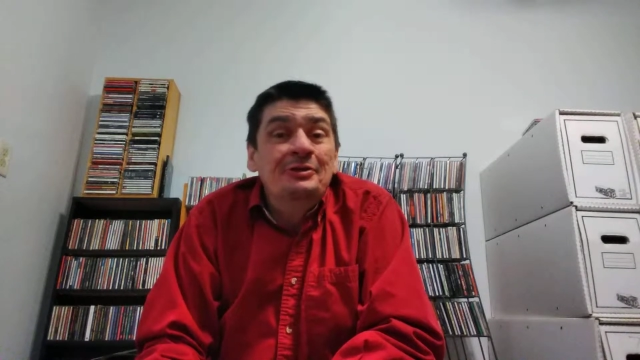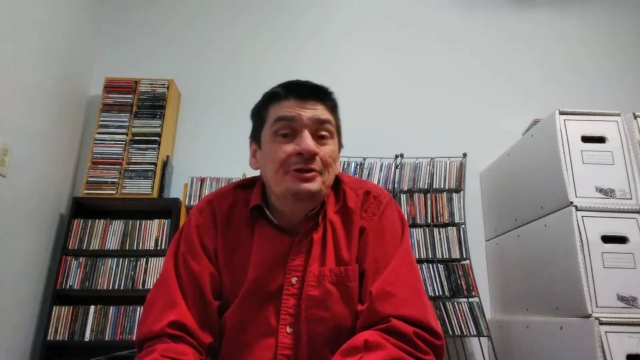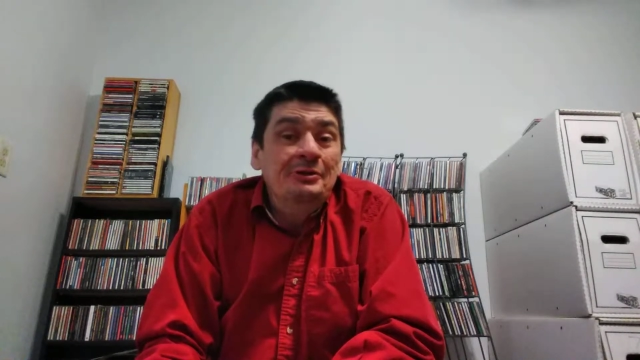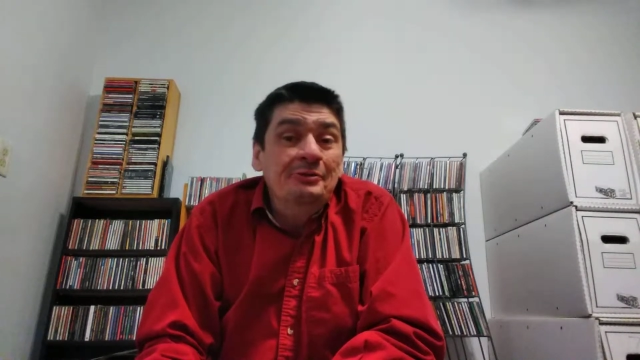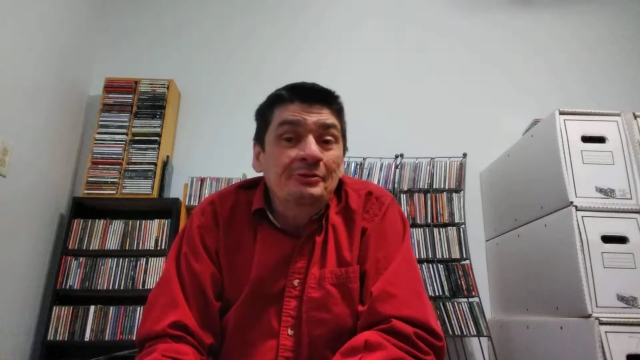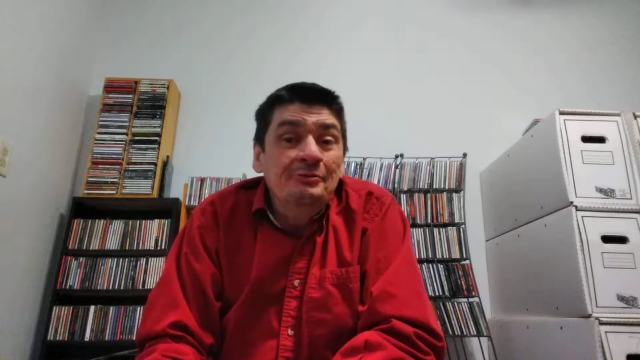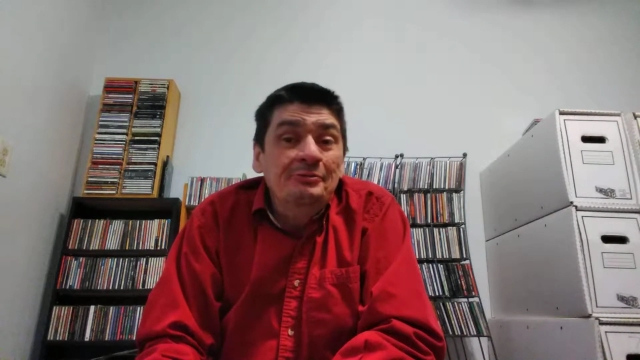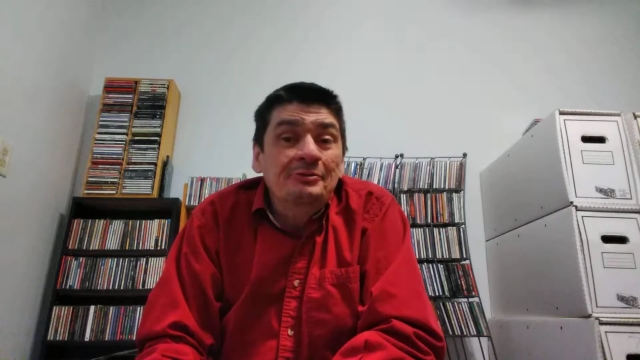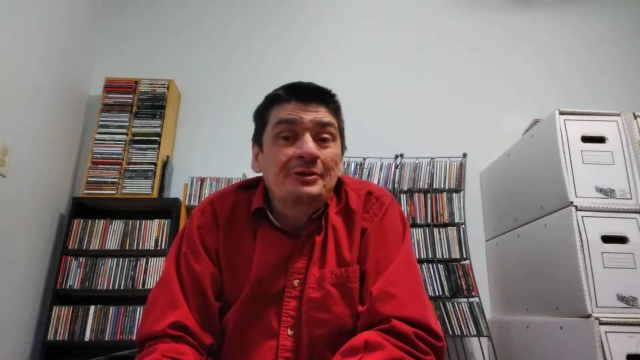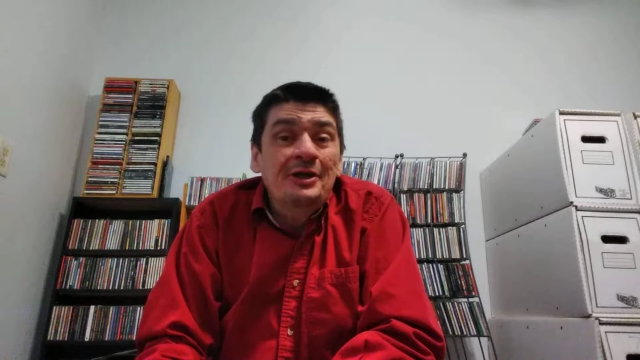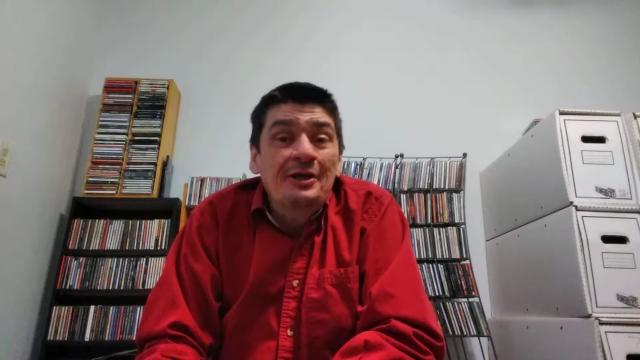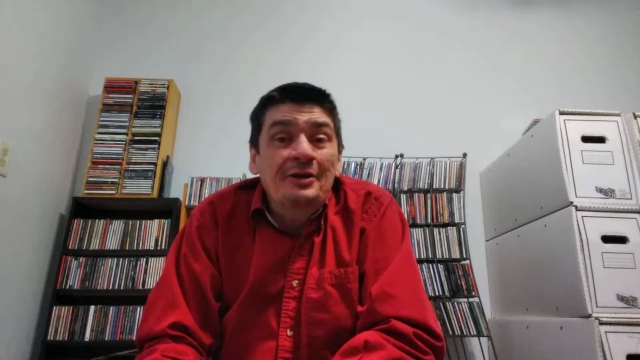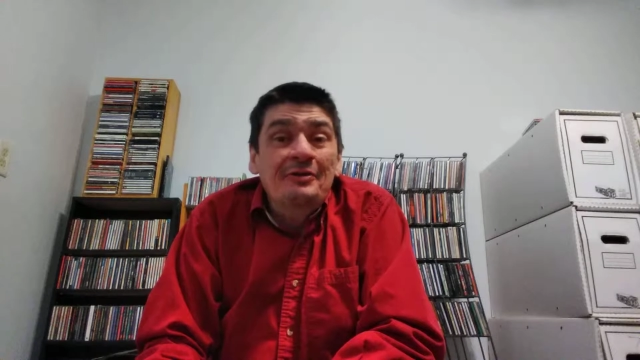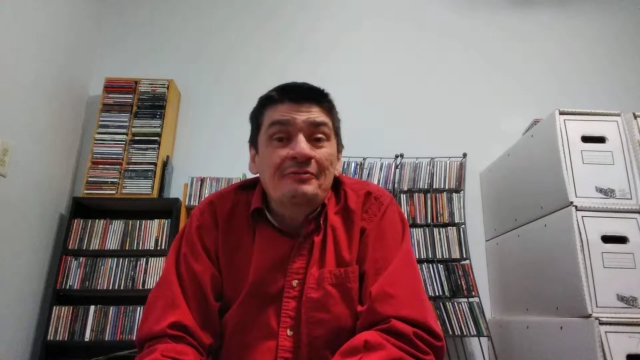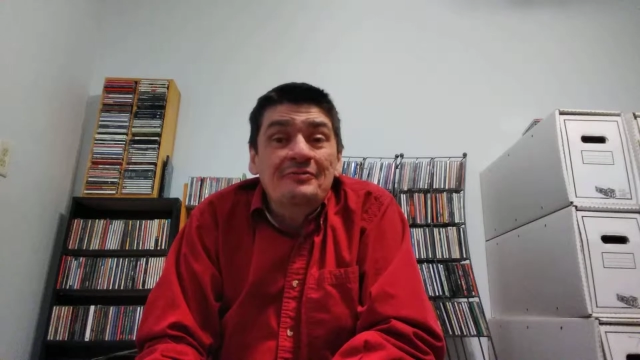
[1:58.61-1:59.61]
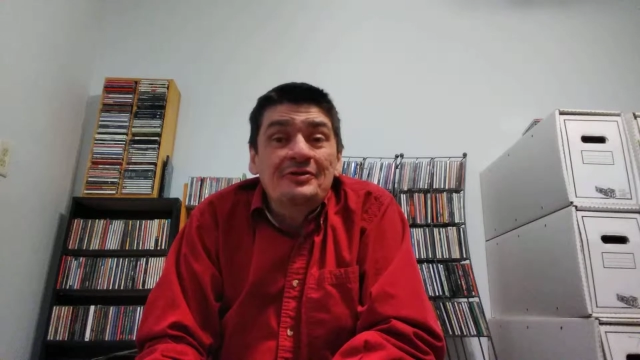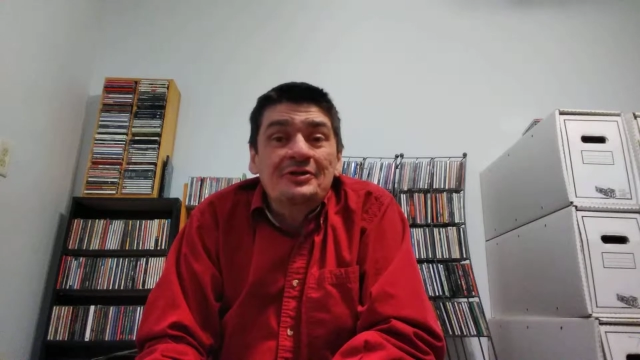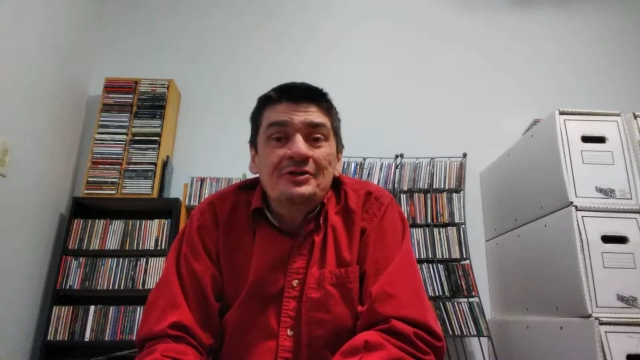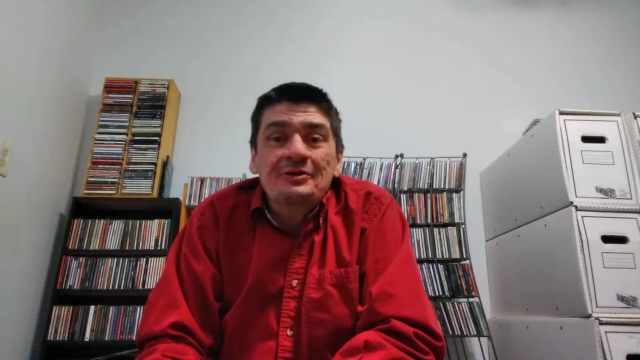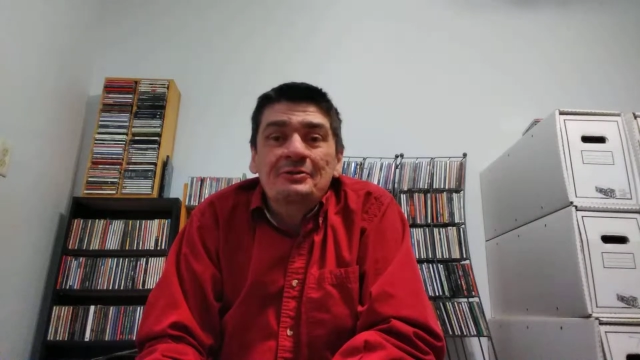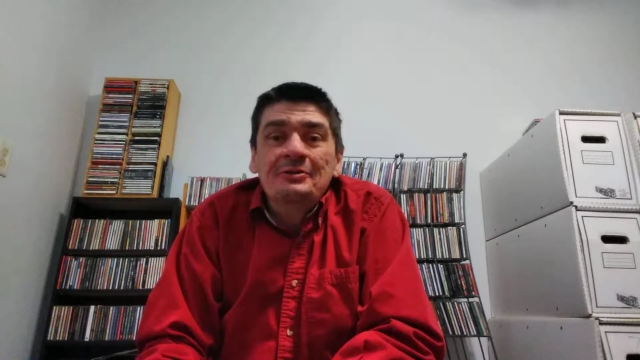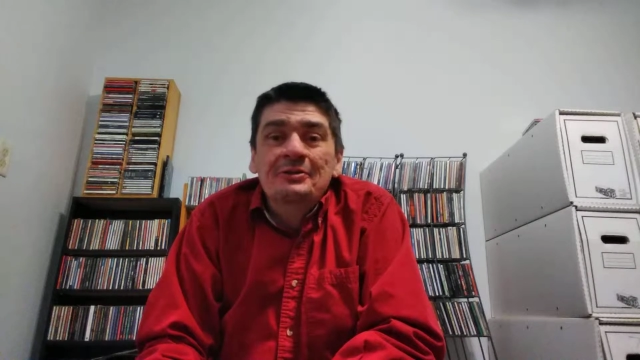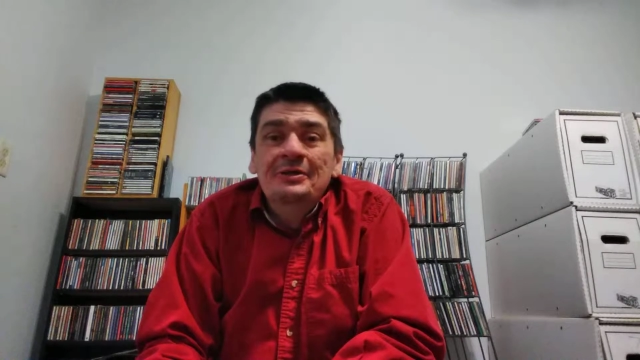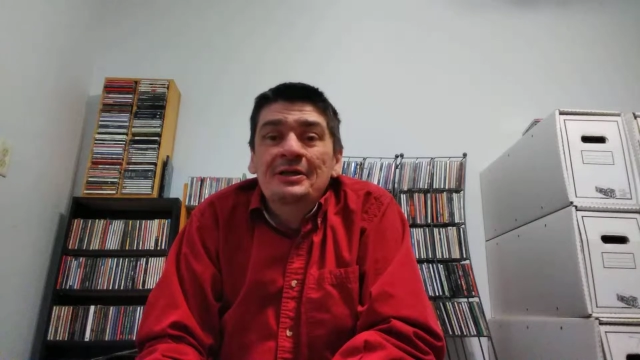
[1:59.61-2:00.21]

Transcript: to Television.